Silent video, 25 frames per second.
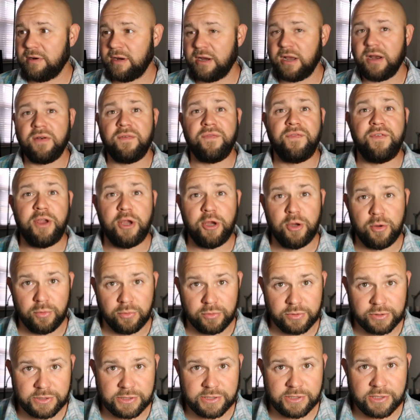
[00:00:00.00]

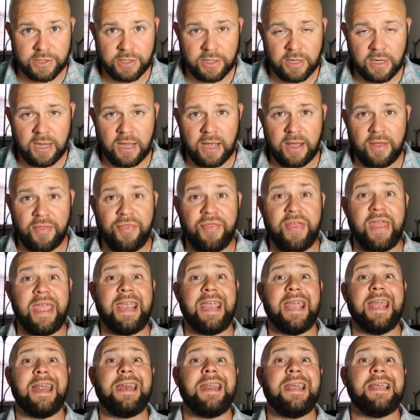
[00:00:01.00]
confused, they
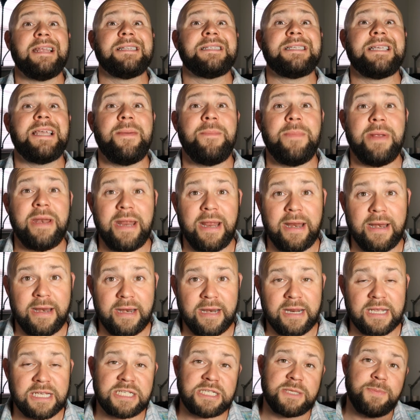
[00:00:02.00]
get
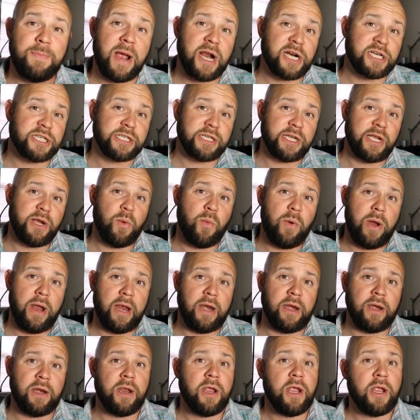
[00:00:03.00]
intimidated, especially
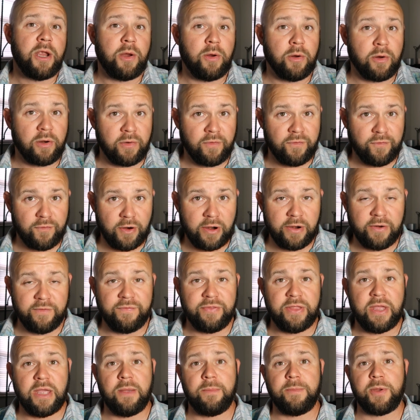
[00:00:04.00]
when you're in front
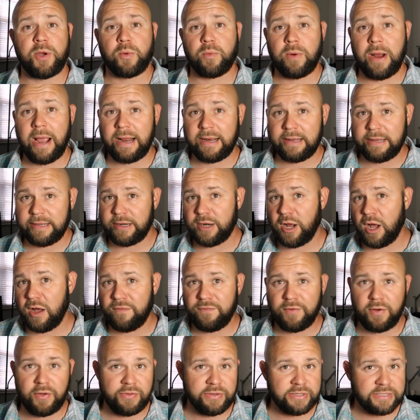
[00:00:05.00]
of them, you're rattling
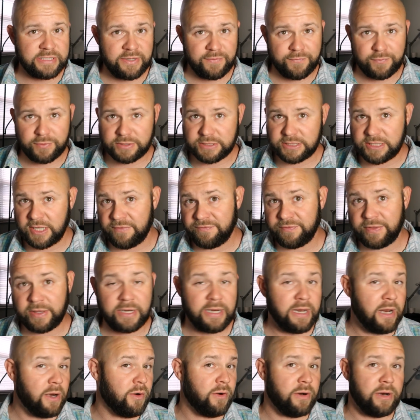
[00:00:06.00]
off all this different stuff that
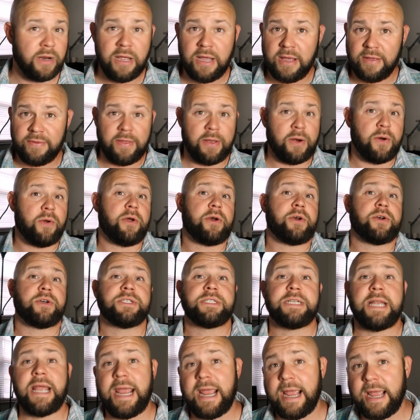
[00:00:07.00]
they don't, they don't
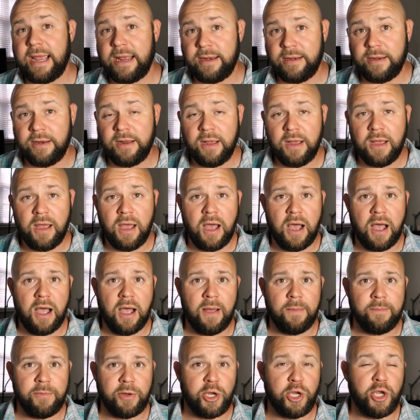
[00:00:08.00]
understand.
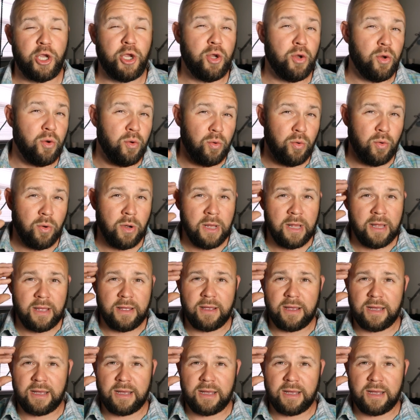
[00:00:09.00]
Um, you,